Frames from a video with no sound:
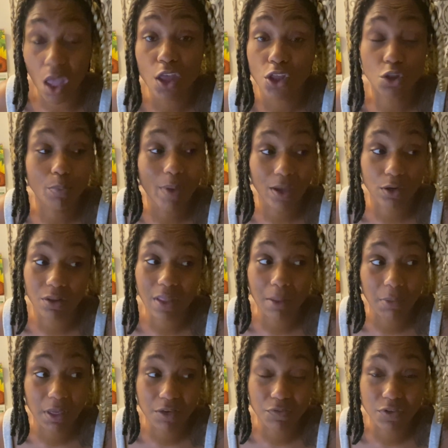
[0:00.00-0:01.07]
You paying all that
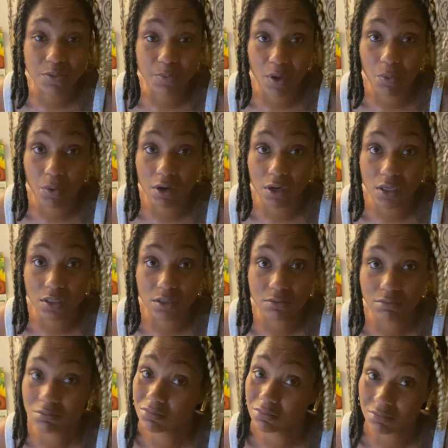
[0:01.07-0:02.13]
money for spell work?
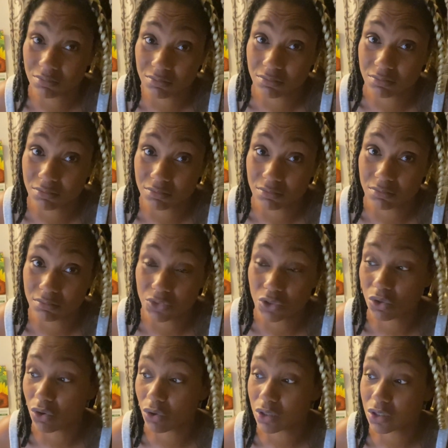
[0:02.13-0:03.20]
You
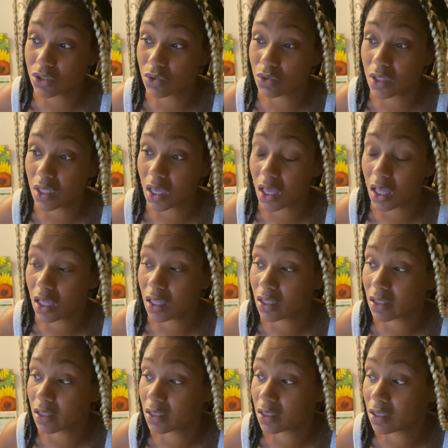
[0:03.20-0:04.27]
going to the uh,
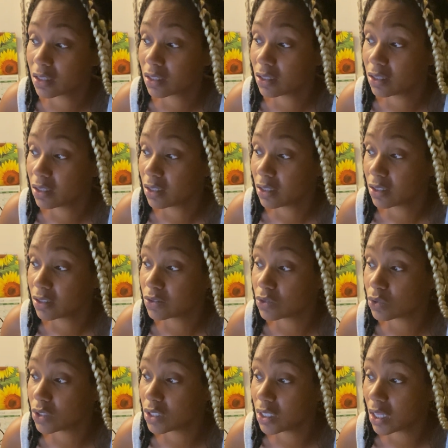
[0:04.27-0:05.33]

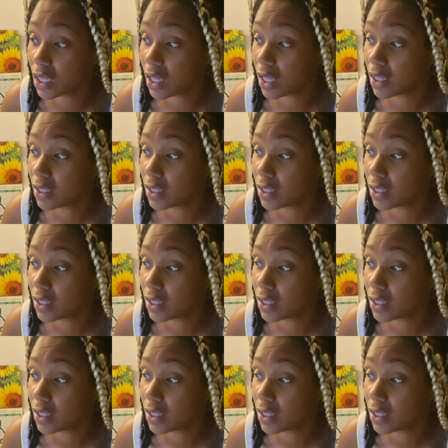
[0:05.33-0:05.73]
to the uh